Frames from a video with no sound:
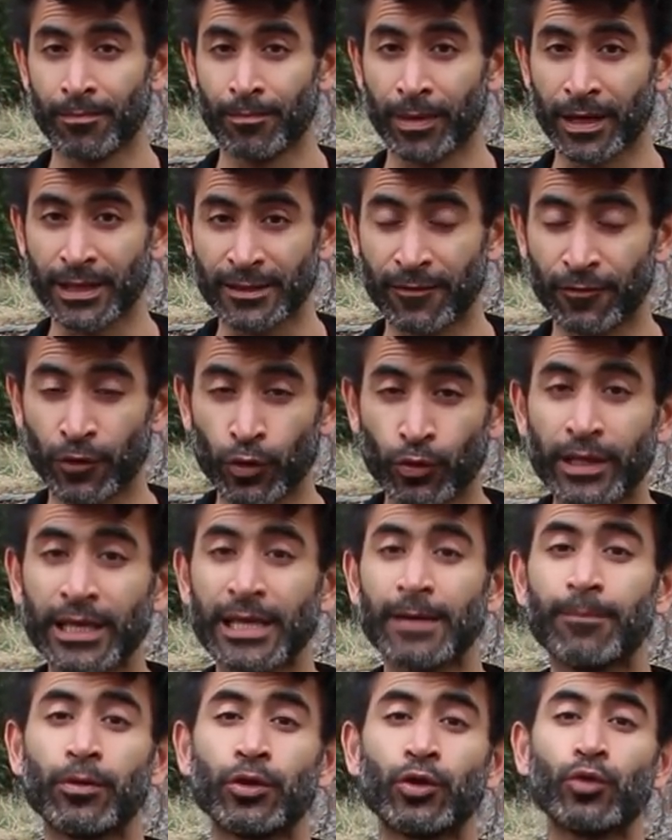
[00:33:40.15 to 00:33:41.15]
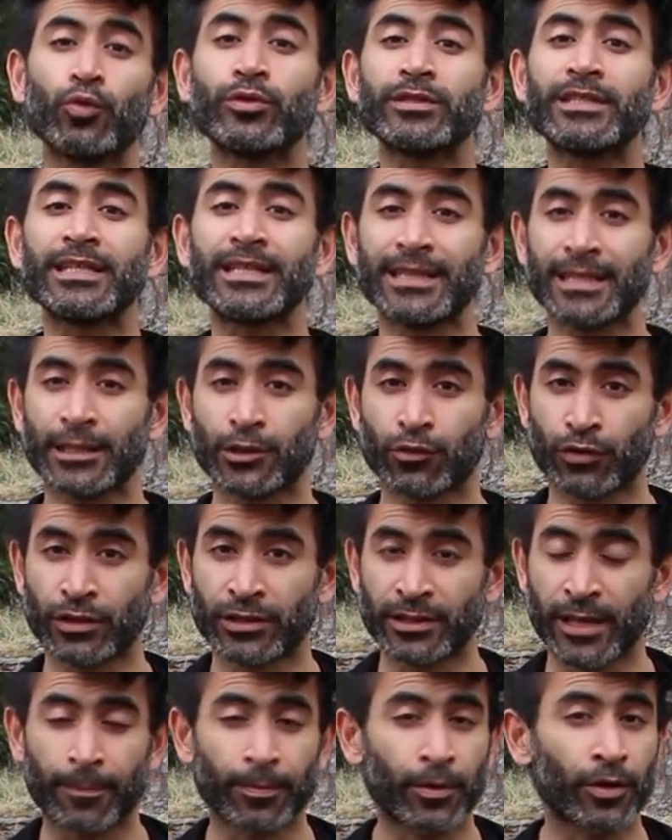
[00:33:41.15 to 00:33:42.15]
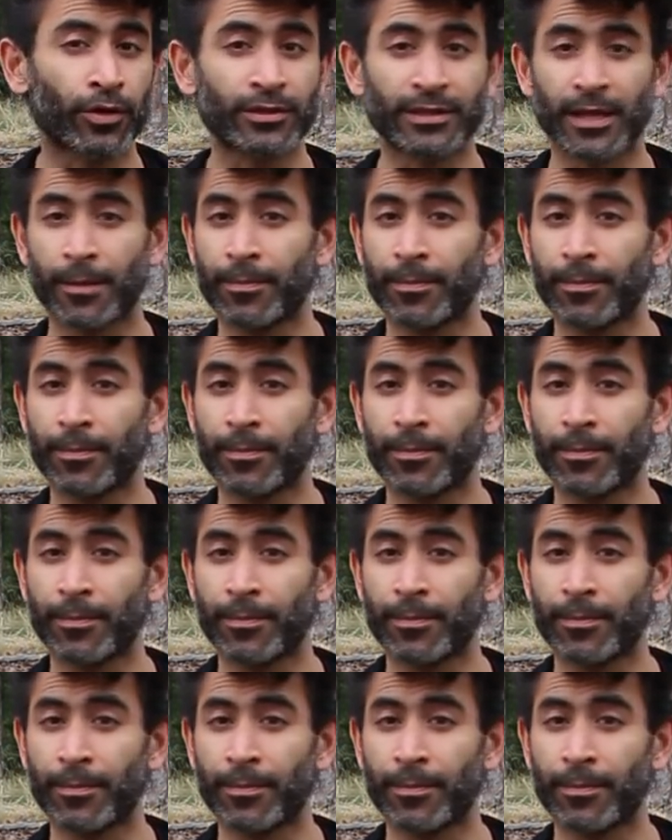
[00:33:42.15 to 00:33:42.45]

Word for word: because if you keep using these receptors,